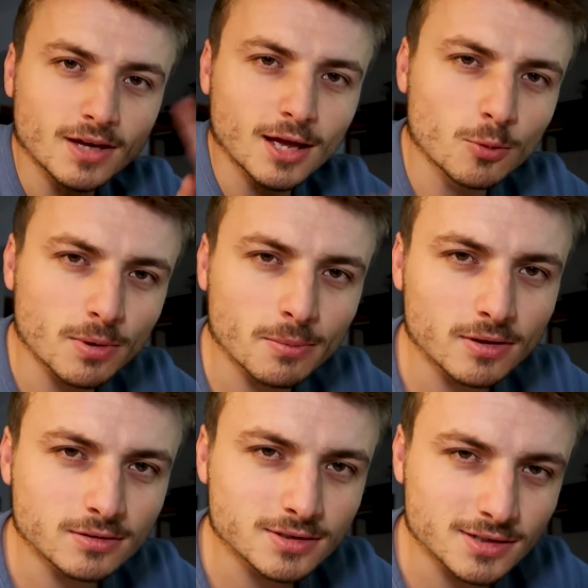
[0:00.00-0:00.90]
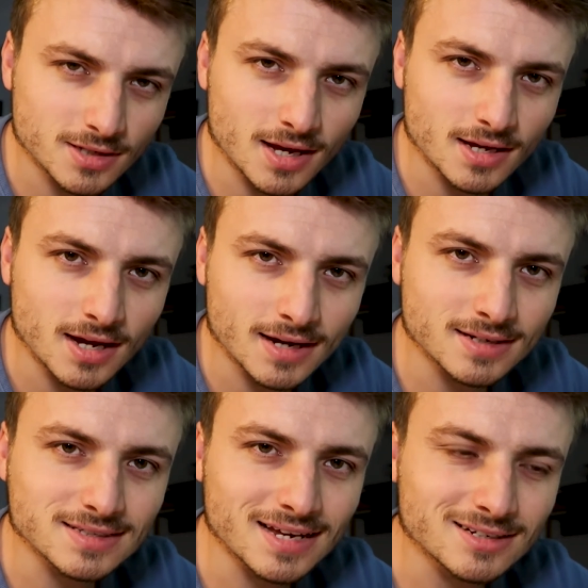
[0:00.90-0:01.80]
Hello people, today I
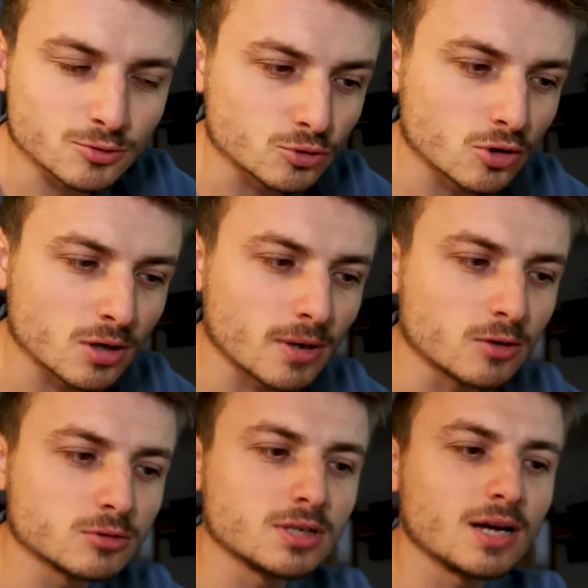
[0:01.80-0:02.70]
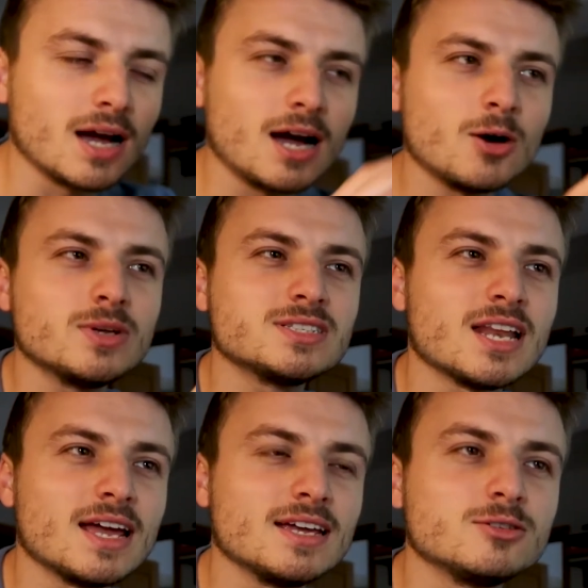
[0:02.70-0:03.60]
decided to talk about how it's
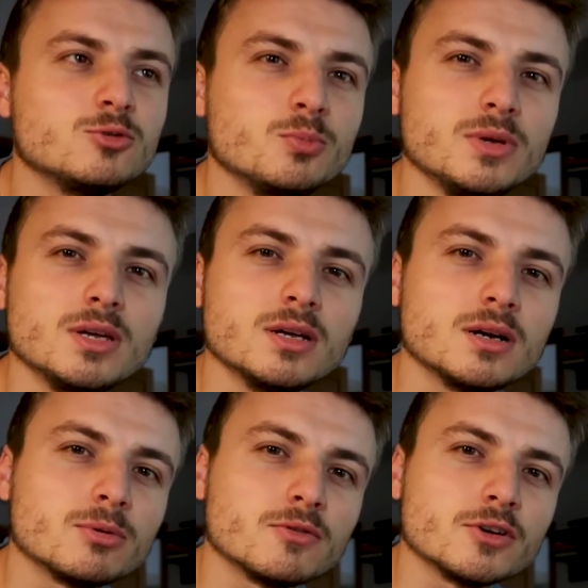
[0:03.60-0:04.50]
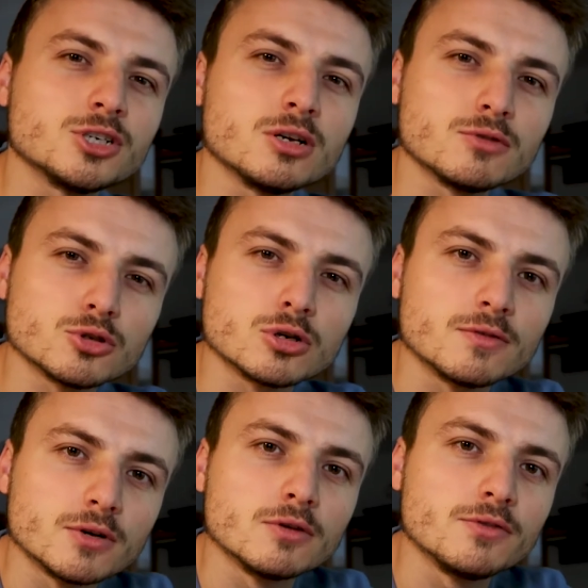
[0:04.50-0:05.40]
like to be a professional
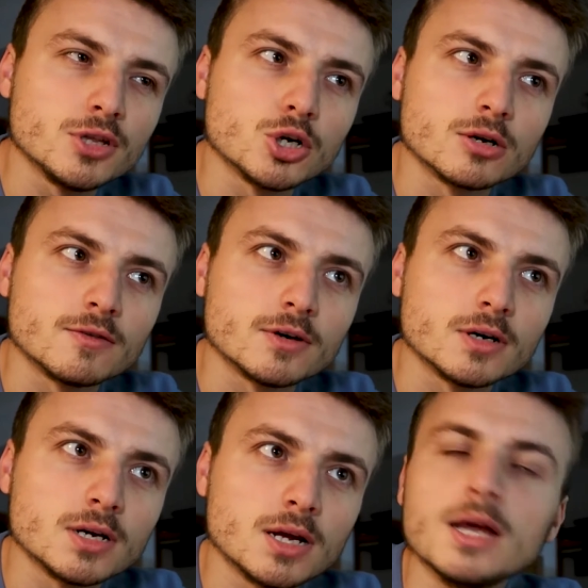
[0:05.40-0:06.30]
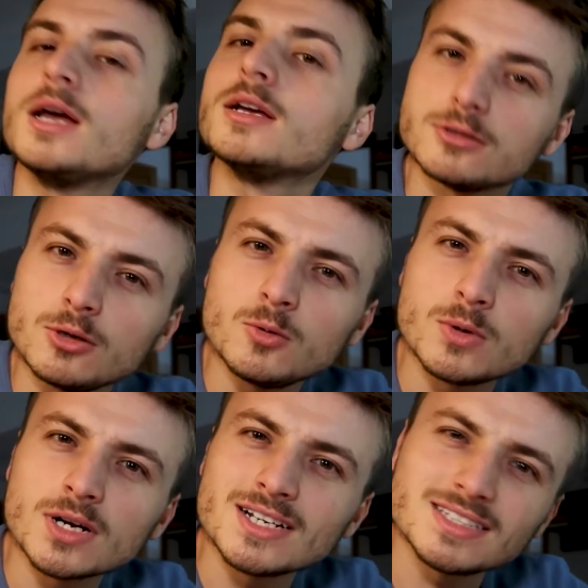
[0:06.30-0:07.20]
photographer or videographer. So
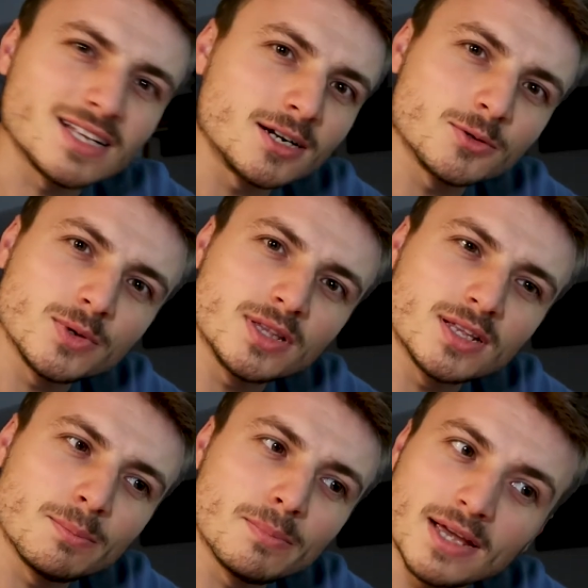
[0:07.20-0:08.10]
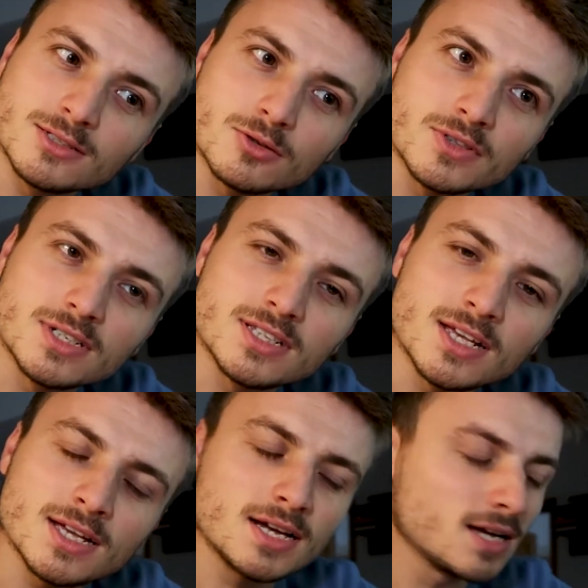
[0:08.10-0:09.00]
we're gonna start with the base of this
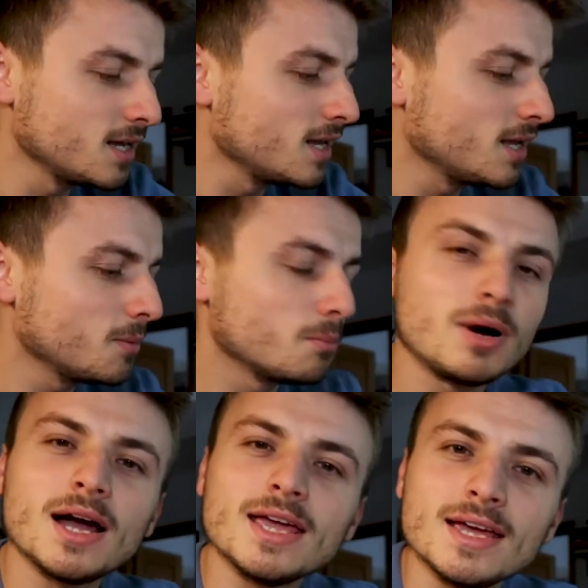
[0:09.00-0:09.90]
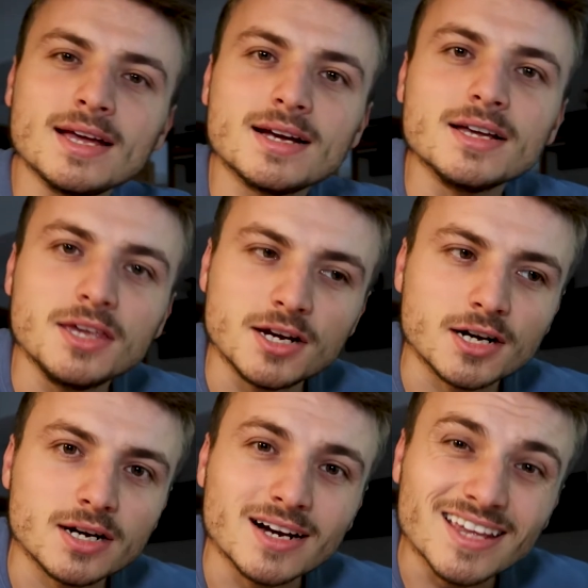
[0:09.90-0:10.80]
thing, buying
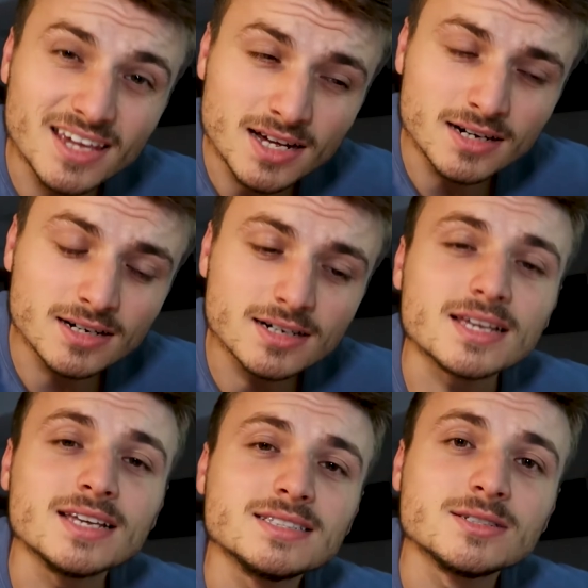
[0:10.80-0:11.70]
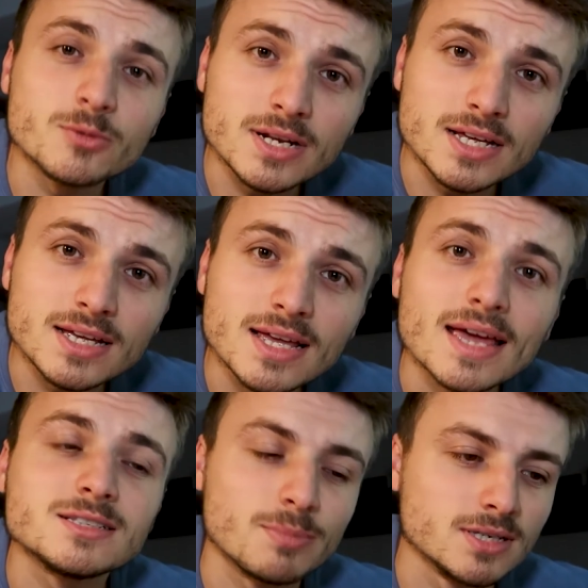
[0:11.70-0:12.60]
gear. Gear is really
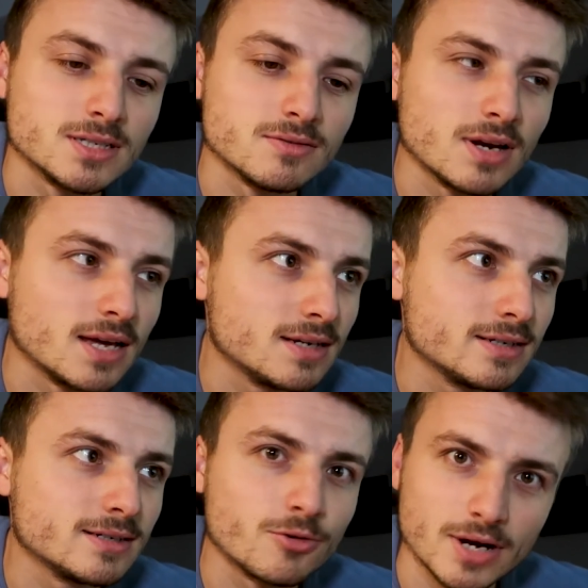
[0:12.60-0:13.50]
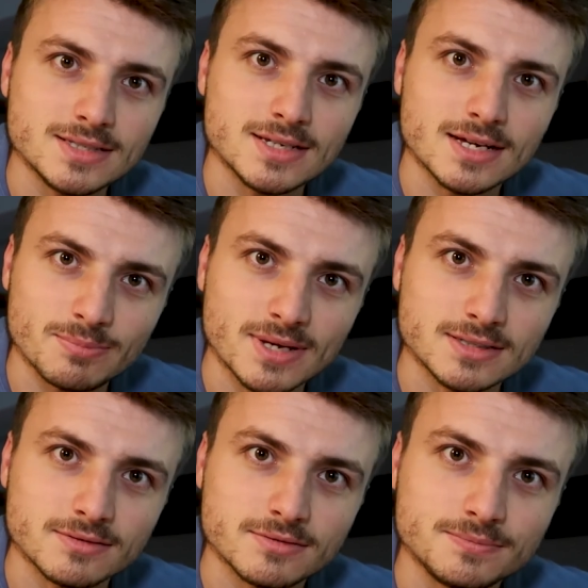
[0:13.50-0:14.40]
expensive, like crazy
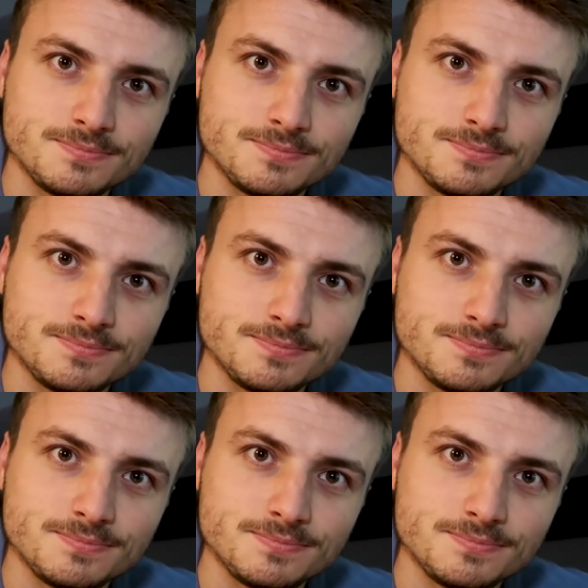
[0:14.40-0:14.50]
expensive.